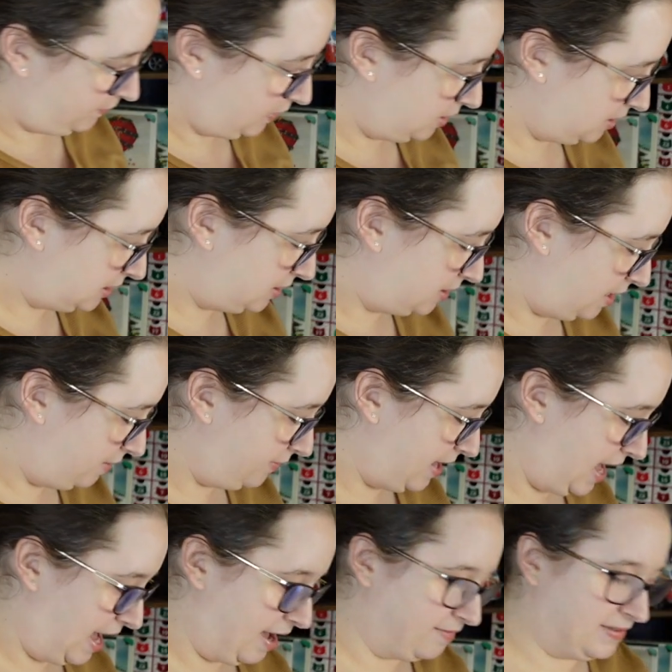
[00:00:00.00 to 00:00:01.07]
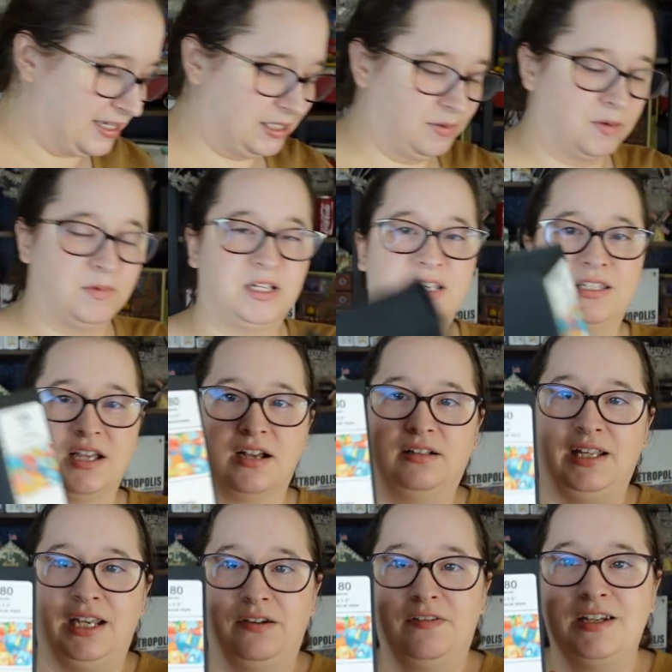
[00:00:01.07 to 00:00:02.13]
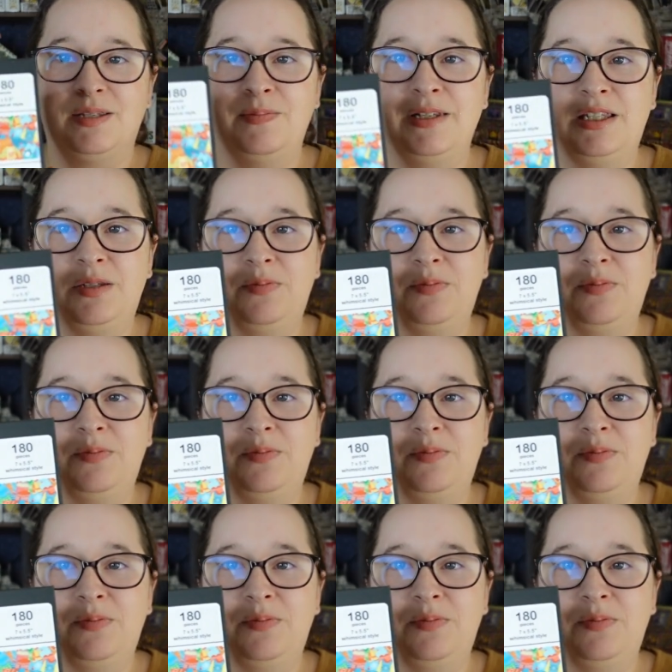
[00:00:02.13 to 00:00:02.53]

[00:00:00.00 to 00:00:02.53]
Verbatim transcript: first off have this one, which is Ugly Christmas